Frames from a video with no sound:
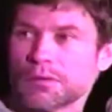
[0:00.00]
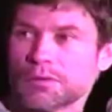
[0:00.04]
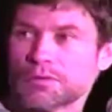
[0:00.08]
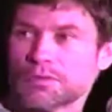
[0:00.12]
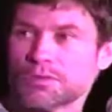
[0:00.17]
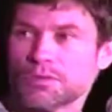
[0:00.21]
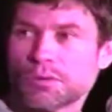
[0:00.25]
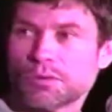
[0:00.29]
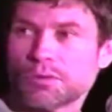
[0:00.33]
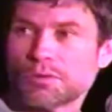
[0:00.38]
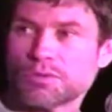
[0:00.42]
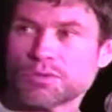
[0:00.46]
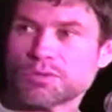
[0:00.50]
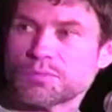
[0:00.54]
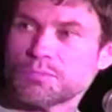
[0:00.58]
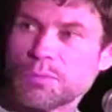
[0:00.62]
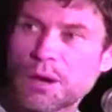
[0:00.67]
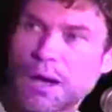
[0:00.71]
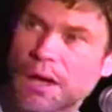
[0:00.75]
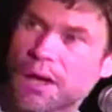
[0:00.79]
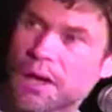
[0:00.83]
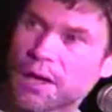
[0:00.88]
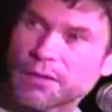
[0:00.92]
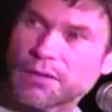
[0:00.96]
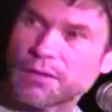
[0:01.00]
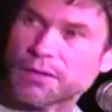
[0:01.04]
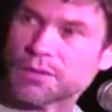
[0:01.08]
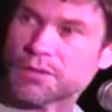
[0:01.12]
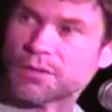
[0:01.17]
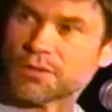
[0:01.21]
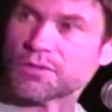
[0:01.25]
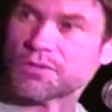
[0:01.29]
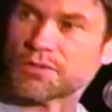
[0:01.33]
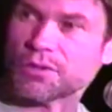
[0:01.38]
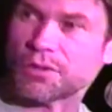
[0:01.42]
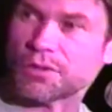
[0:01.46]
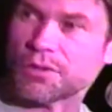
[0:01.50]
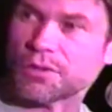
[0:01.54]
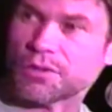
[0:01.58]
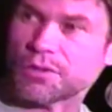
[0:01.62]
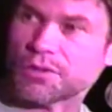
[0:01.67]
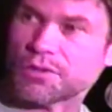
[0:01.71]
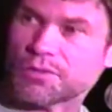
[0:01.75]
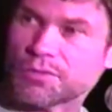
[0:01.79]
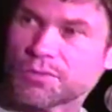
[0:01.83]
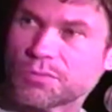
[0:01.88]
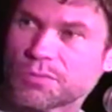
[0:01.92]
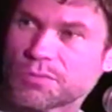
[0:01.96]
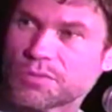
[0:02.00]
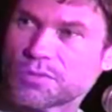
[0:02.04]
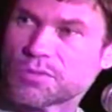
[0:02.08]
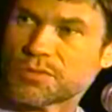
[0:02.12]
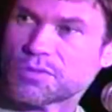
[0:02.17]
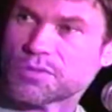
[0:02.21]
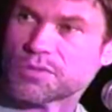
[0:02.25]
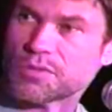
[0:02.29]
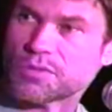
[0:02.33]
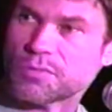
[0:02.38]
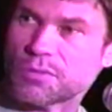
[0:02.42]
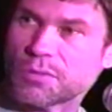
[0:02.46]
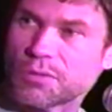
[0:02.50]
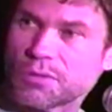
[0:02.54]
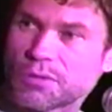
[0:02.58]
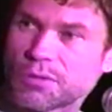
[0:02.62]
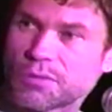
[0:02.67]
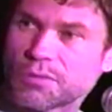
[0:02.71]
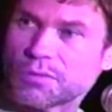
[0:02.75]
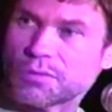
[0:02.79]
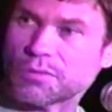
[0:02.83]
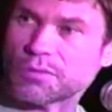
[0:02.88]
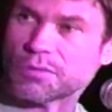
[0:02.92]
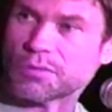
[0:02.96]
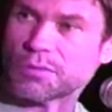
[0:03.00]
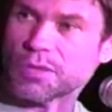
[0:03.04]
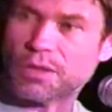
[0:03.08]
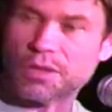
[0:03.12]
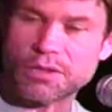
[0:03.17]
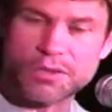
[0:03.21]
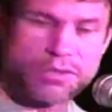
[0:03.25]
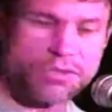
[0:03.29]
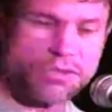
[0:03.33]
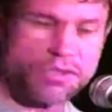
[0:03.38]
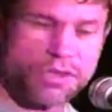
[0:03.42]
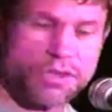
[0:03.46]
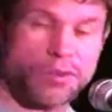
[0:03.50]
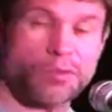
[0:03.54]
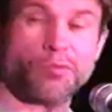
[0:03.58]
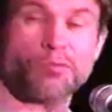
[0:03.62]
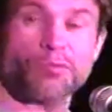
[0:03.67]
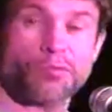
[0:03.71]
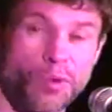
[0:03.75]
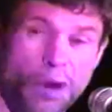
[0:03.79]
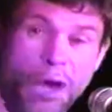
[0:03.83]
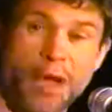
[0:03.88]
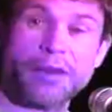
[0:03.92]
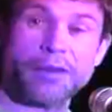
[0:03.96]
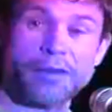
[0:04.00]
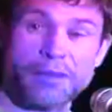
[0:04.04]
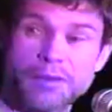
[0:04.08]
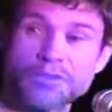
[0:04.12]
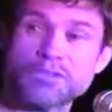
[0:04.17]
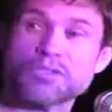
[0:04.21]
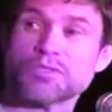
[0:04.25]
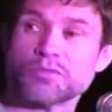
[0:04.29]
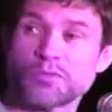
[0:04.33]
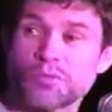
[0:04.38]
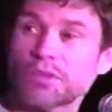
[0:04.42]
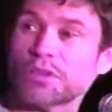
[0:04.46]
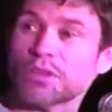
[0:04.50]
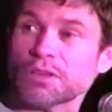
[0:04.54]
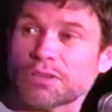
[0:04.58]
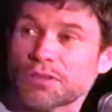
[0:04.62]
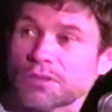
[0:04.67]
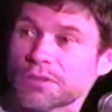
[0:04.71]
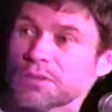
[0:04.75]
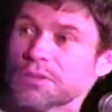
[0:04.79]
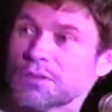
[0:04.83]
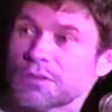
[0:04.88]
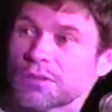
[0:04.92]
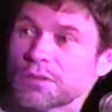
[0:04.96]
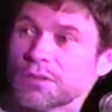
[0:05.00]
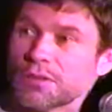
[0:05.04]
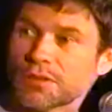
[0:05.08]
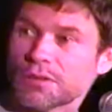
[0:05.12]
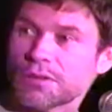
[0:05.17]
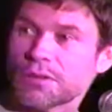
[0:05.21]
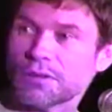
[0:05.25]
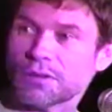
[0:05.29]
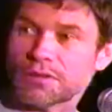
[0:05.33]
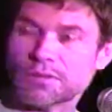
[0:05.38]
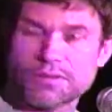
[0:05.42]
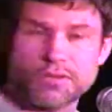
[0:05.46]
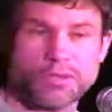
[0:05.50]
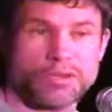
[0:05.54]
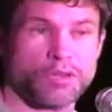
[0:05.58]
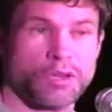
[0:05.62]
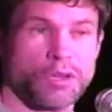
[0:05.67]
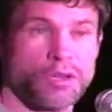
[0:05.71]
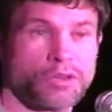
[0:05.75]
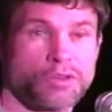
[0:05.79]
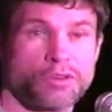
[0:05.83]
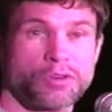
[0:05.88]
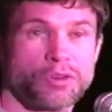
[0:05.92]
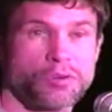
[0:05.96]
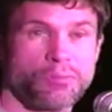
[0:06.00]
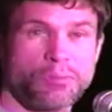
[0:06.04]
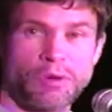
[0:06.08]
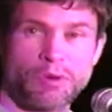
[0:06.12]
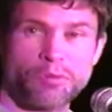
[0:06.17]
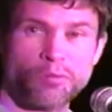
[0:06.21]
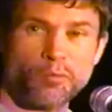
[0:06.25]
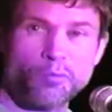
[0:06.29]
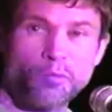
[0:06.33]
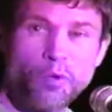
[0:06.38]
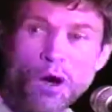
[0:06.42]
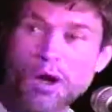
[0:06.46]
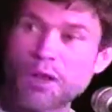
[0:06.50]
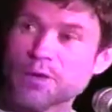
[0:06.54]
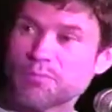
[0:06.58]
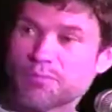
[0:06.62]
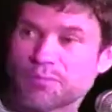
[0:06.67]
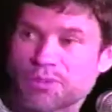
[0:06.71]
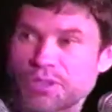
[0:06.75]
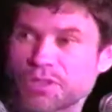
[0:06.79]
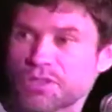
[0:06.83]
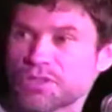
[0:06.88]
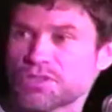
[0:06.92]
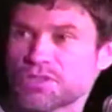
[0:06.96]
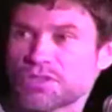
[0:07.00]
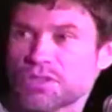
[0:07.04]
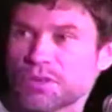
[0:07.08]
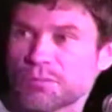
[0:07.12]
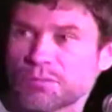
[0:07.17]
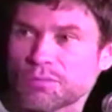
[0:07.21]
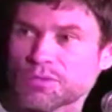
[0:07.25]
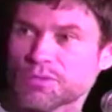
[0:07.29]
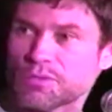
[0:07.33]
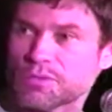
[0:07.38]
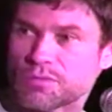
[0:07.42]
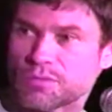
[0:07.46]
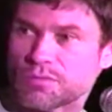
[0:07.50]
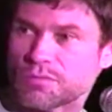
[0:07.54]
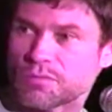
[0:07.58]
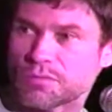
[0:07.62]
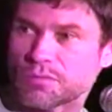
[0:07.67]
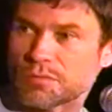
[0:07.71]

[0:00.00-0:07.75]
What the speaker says: So it was my idea to turn it into a suite. They didn't say write a suite, you know. So it could have been one piece that was